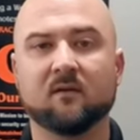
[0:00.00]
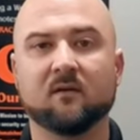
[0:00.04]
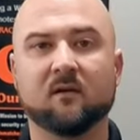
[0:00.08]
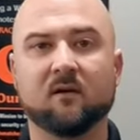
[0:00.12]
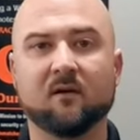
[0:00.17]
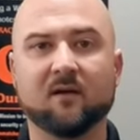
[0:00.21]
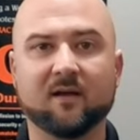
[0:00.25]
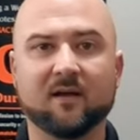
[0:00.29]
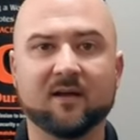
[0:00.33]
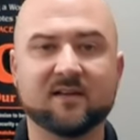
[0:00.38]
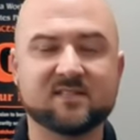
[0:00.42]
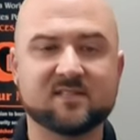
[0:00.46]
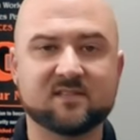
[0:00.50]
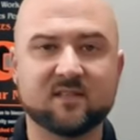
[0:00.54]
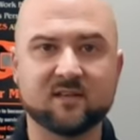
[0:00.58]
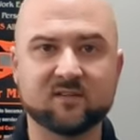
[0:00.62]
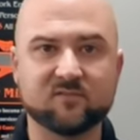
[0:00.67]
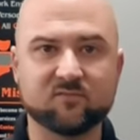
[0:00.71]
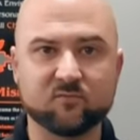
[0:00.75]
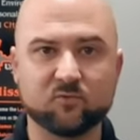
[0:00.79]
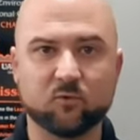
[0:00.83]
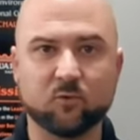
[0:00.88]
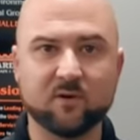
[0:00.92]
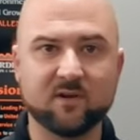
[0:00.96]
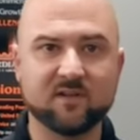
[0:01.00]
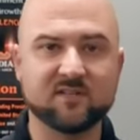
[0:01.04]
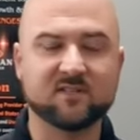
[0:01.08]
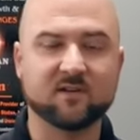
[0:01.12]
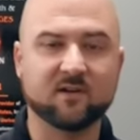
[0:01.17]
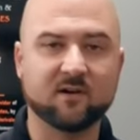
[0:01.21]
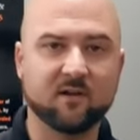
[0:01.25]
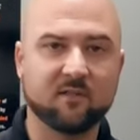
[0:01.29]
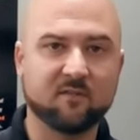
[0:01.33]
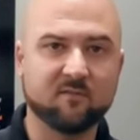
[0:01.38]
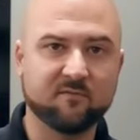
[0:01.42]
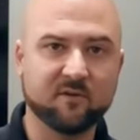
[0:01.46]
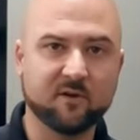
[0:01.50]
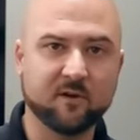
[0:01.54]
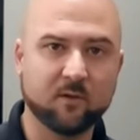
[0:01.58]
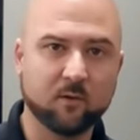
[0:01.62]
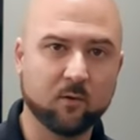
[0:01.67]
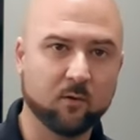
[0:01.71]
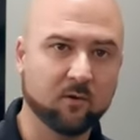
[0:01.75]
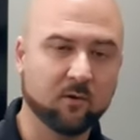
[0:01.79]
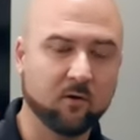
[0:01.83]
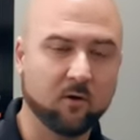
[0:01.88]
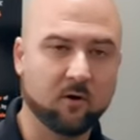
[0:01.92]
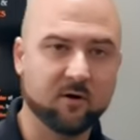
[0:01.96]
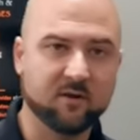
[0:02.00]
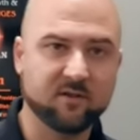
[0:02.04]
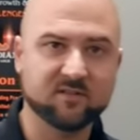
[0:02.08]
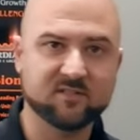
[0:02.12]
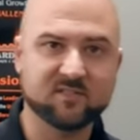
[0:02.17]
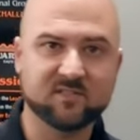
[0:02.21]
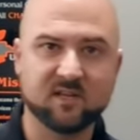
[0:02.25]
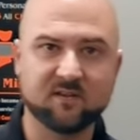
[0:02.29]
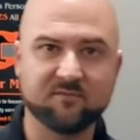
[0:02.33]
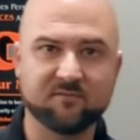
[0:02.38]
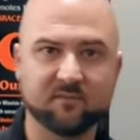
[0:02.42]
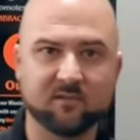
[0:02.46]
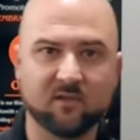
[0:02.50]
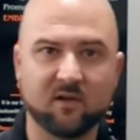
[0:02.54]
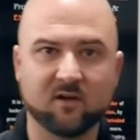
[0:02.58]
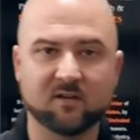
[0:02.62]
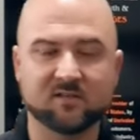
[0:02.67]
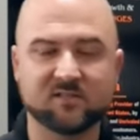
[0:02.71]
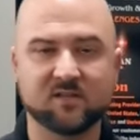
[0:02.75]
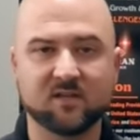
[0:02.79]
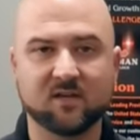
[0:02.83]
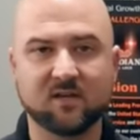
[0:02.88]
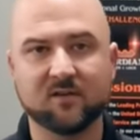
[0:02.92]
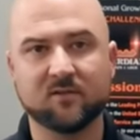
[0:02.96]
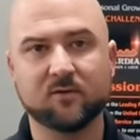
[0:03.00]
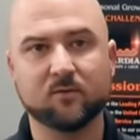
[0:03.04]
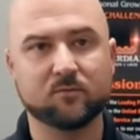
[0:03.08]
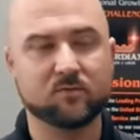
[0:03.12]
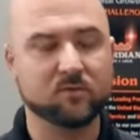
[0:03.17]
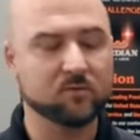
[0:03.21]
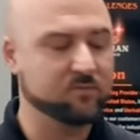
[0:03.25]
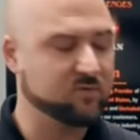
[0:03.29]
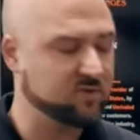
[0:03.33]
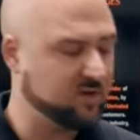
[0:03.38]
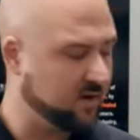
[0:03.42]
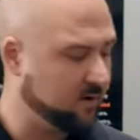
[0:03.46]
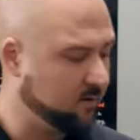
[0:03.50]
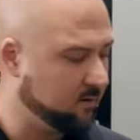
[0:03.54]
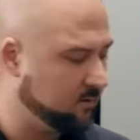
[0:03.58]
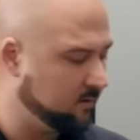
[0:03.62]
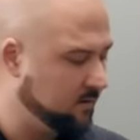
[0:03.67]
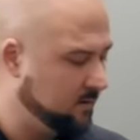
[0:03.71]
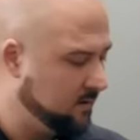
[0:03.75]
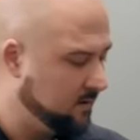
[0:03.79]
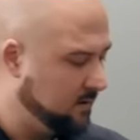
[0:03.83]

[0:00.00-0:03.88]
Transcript: All right, guys, thanks for joining us in another video on Guardian Safe & Lock's YouTube channel.